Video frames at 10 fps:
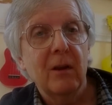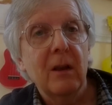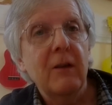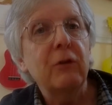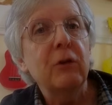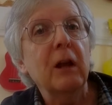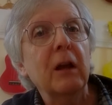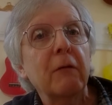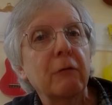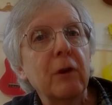If you'd like
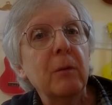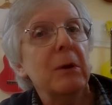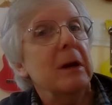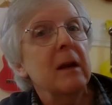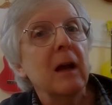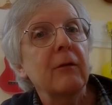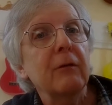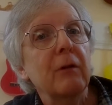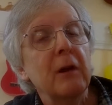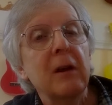a free PDF
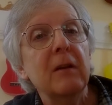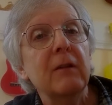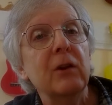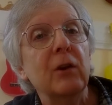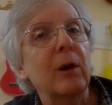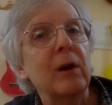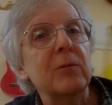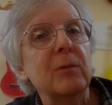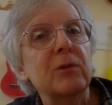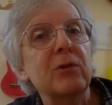of any of the
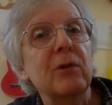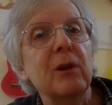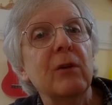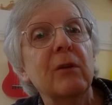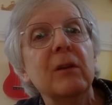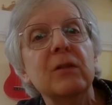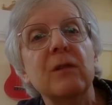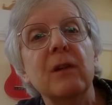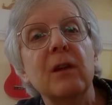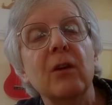arrangements you hear in these
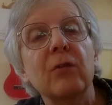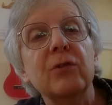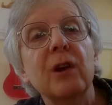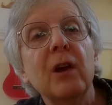videos,